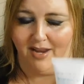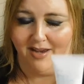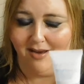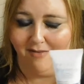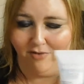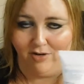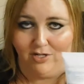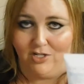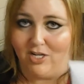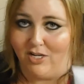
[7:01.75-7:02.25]
I
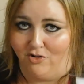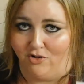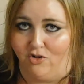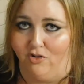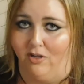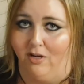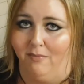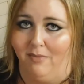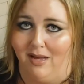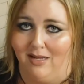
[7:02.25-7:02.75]
never
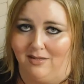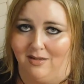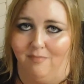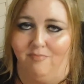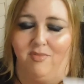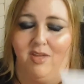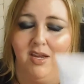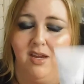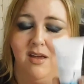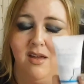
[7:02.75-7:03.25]
intentionally buy
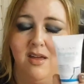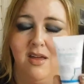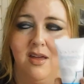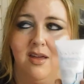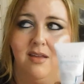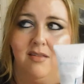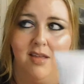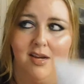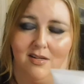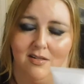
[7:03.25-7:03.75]
something
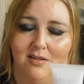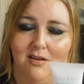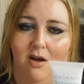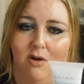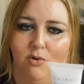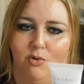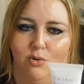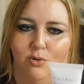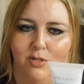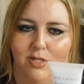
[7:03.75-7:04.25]
that is
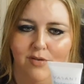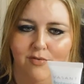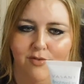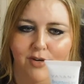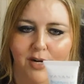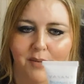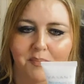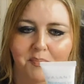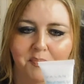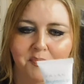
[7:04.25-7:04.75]
not
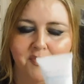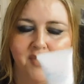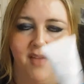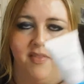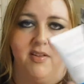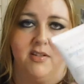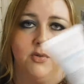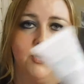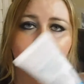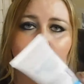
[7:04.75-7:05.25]
cruelty-free. And
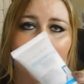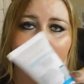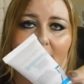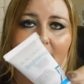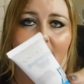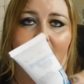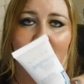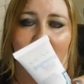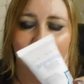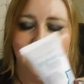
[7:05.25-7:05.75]
this was made
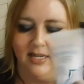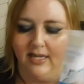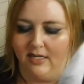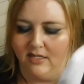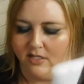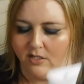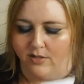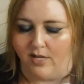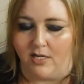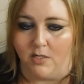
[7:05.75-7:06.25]
in Canada,
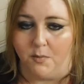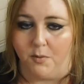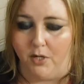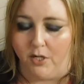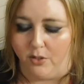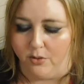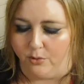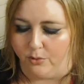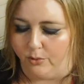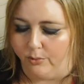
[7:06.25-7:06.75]
so that's
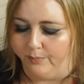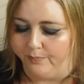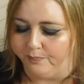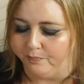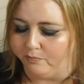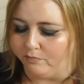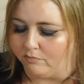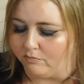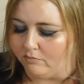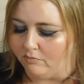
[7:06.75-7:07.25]
pretty cool.
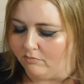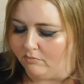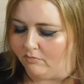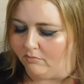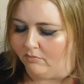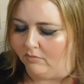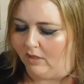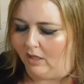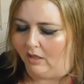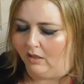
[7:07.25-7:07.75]

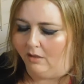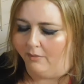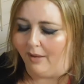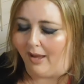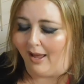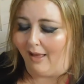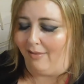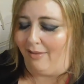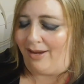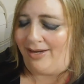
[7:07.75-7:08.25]

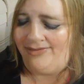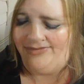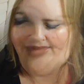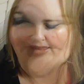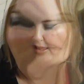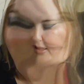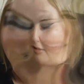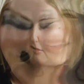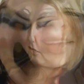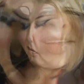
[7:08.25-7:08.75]
I like
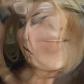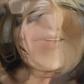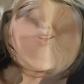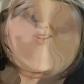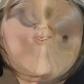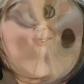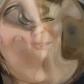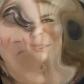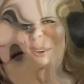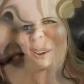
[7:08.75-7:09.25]
that.
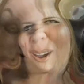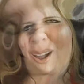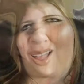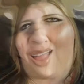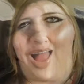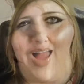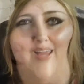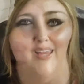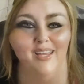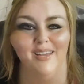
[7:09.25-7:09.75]

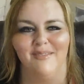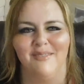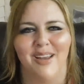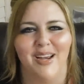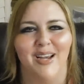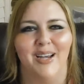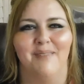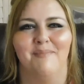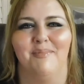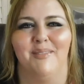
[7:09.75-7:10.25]
Overall, I am
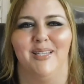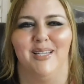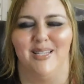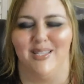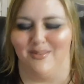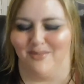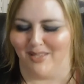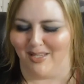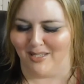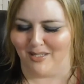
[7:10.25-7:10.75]
very
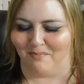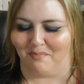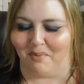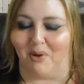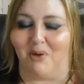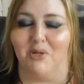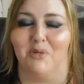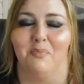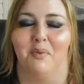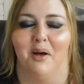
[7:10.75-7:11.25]
pleased with this
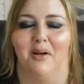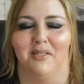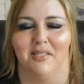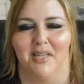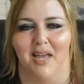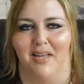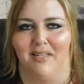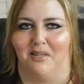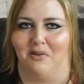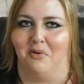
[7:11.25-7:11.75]
BirchBox,
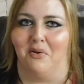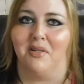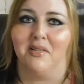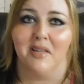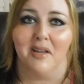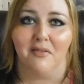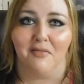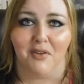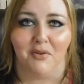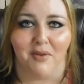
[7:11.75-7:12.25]
guys. I know I said
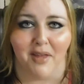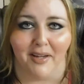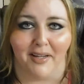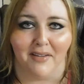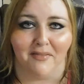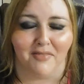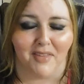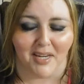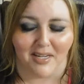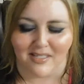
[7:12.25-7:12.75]
a few
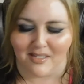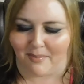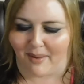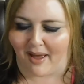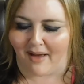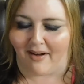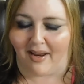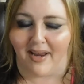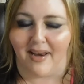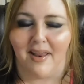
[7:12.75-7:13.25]
negative things
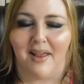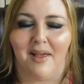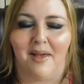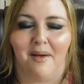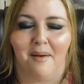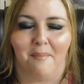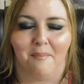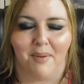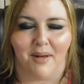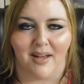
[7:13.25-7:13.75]
about it,
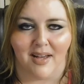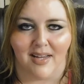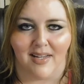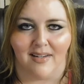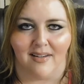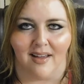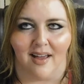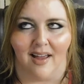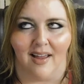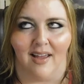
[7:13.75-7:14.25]
but,
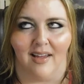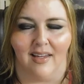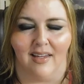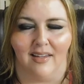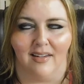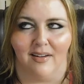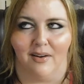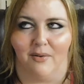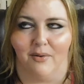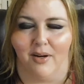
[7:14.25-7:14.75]

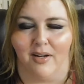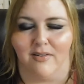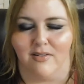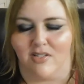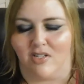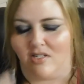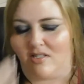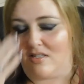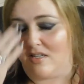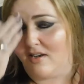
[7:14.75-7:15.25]
you know, it was
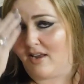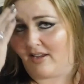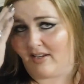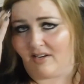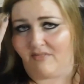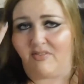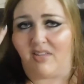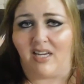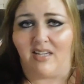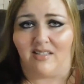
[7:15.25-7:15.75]
just the
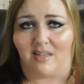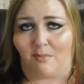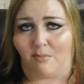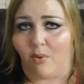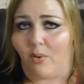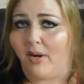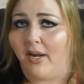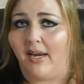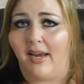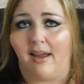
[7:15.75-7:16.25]
negative things I'm
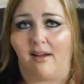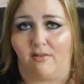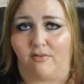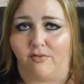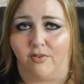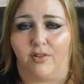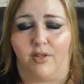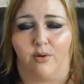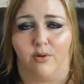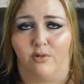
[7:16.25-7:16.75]
pointing out
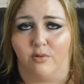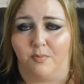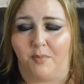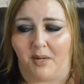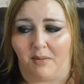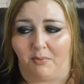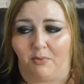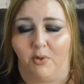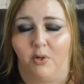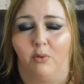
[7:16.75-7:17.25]
for those
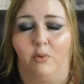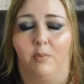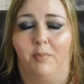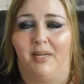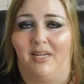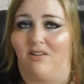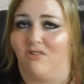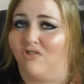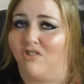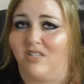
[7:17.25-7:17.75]
people who would
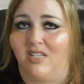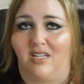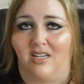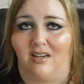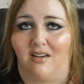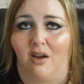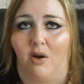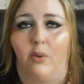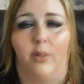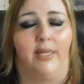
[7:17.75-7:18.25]
be interested in
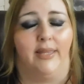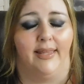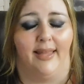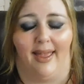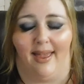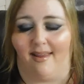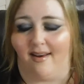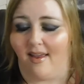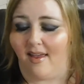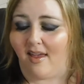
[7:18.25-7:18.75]
knowing
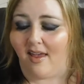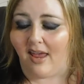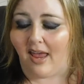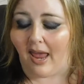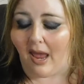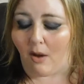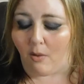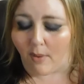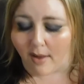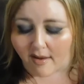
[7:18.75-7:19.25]
that.
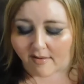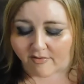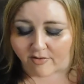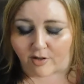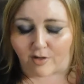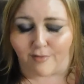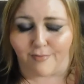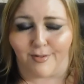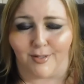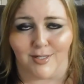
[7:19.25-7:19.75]

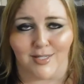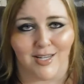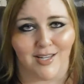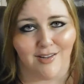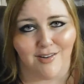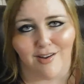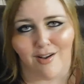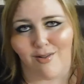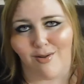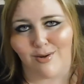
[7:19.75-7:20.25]
However, for
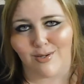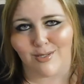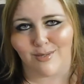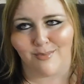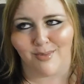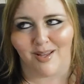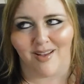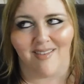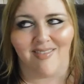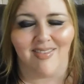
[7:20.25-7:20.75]
$10 a
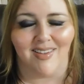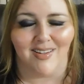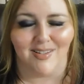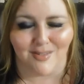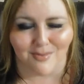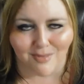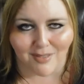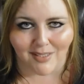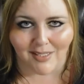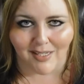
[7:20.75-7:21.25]
month,
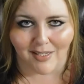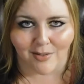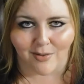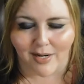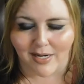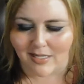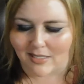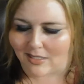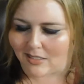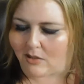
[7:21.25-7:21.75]
it's really a
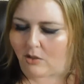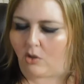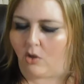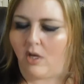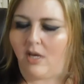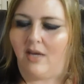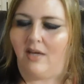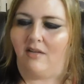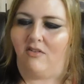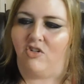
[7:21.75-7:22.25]
great deal.
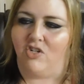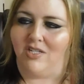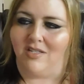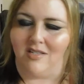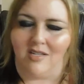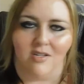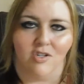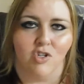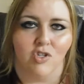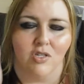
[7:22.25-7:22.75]
Just
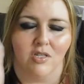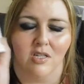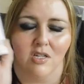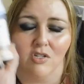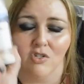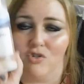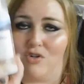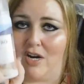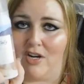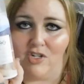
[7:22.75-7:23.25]

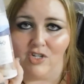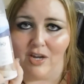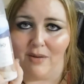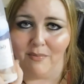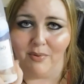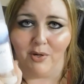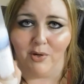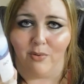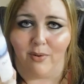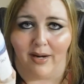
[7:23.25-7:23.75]
this dry
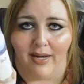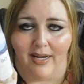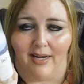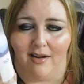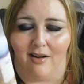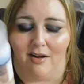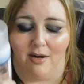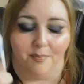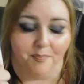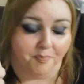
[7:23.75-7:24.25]
shampoo right
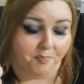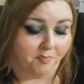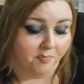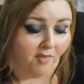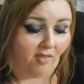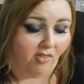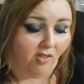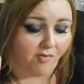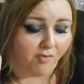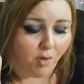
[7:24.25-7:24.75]
here,
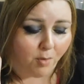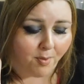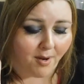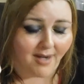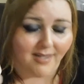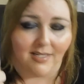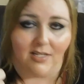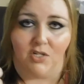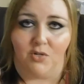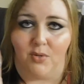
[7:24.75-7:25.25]
the full
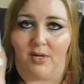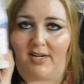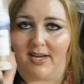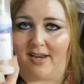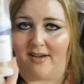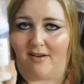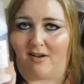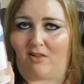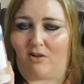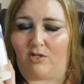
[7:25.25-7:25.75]
price is
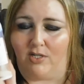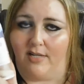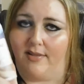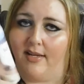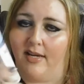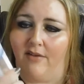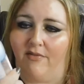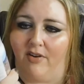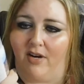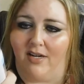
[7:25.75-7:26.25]
$29. I
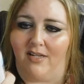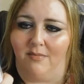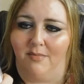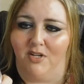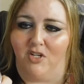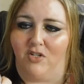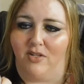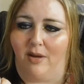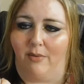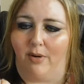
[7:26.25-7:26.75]
think I forgot to
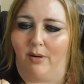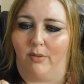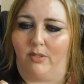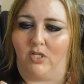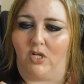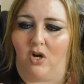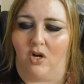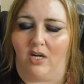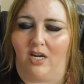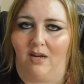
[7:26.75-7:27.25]
mention that when I was
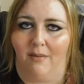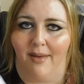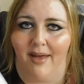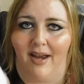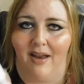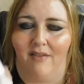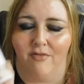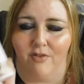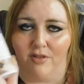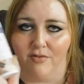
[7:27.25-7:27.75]
talking
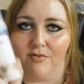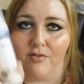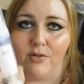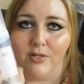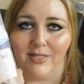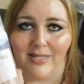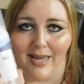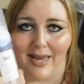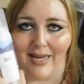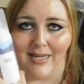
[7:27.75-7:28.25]
about it for the full
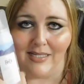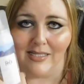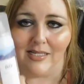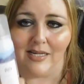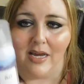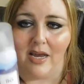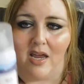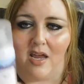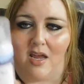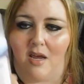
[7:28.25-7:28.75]
size.
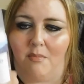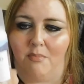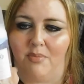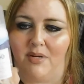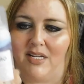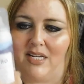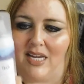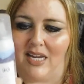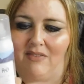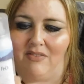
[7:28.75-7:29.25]

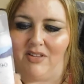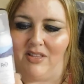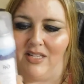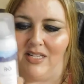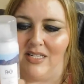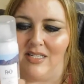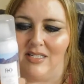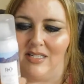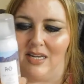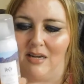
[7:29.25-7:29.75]
But even
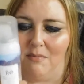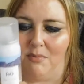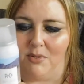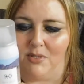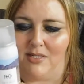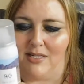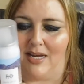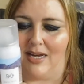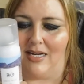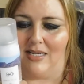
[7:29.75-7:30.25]
this sample
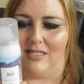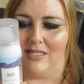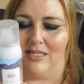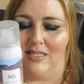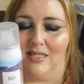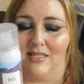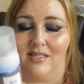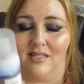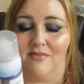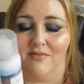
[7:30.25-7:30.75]
size, because
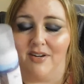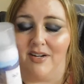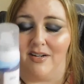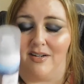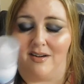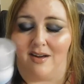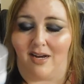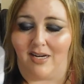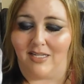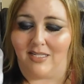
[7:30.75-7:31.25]
this is a very
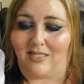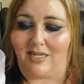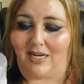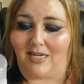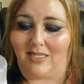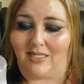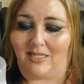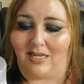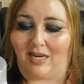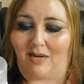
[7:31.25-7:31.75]
nice
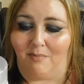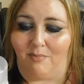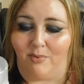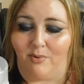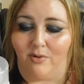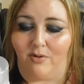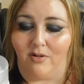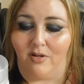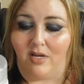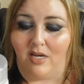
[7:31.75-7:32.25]
size
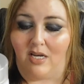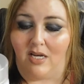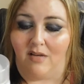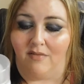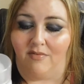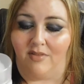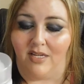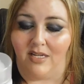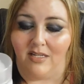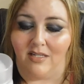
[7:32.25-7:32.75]
sample,
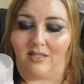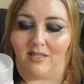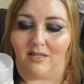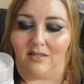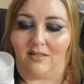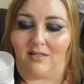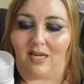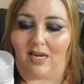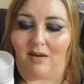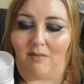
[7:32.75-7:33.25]
this
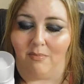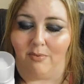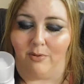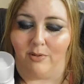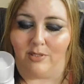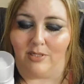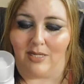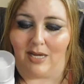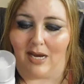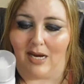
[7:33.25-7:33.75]
sample
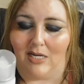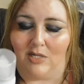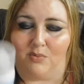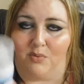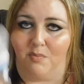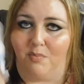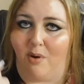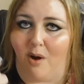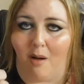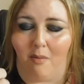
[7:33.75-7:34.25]
size
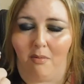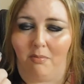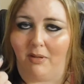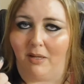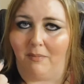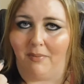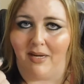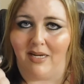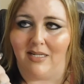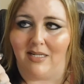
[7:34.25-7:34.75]
would probably
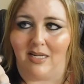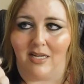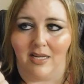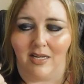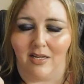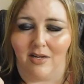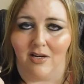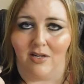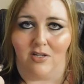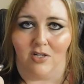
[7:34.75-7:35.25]
be
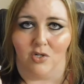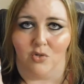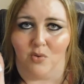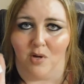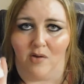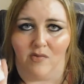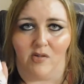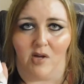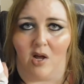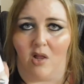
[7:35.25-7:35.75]
$10 to
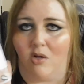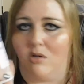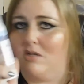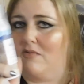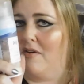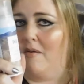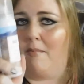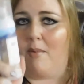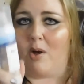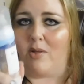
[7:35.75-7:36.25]
$12 if
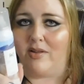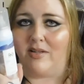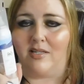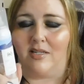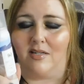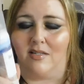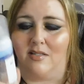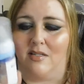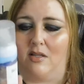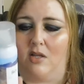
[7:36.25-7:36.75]
I bought this at
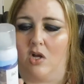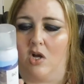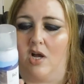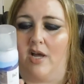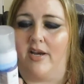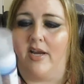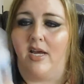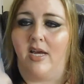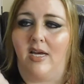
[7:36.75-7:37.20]
a salon.